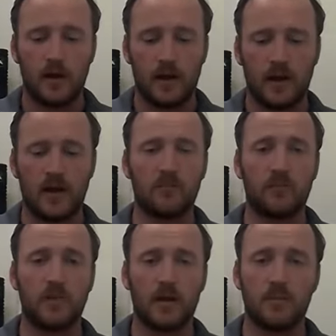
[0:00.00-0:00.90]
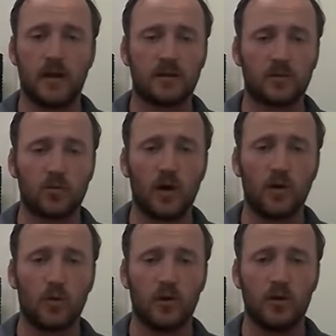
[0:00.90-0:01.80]
um, and I'm back to square
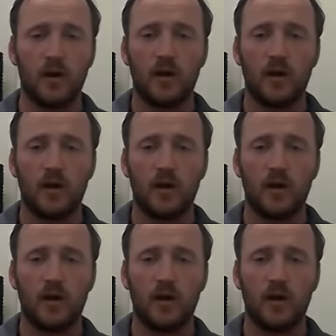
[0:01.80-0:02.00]
one.